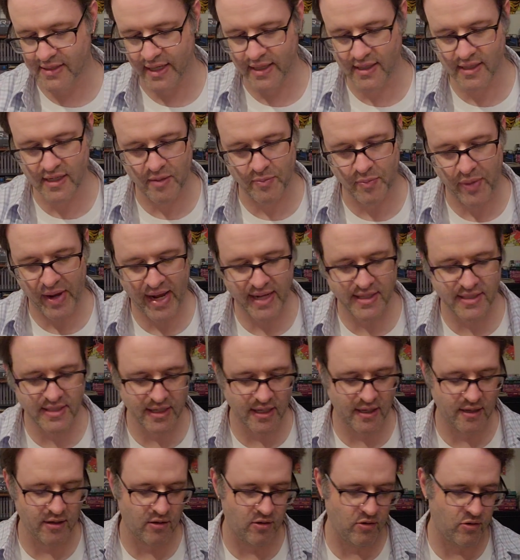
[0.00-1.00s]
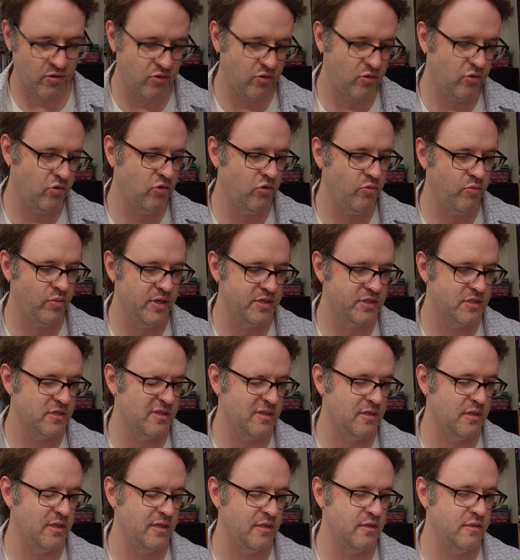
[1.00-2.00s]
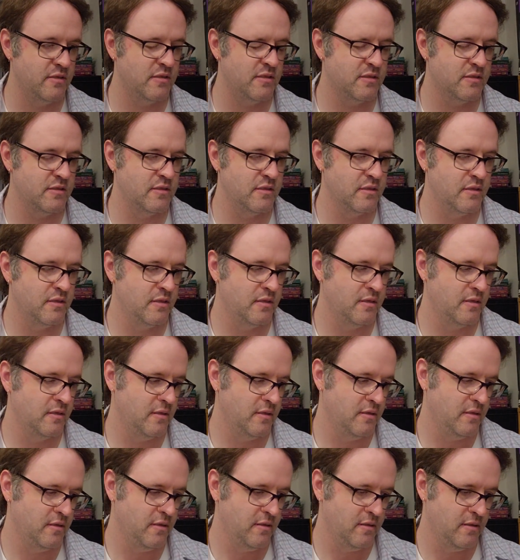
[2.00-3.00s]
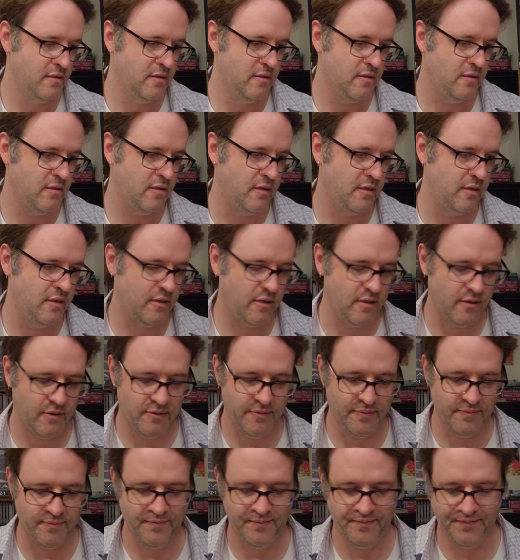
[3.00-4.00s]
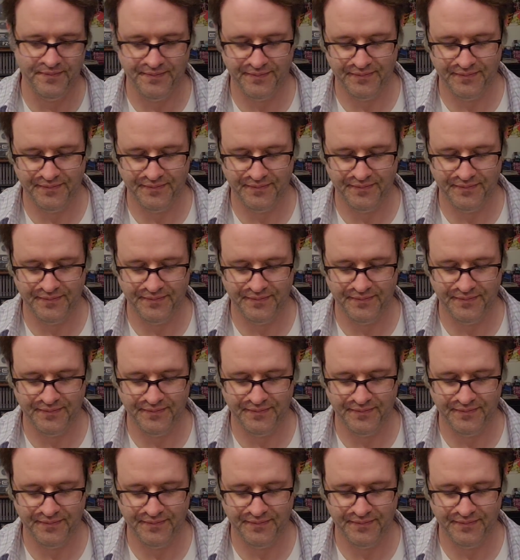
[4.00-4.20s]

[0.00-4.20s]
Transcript: I ended up passing on a whole bunch of these back